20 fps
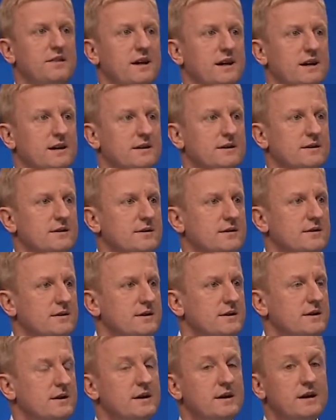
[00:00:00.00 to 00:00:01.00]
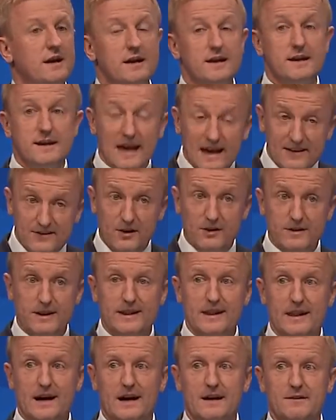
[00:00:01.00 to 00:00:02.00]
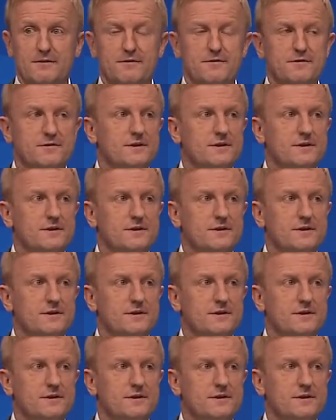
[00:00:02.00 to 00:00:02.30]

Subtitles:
thing, can get on in life,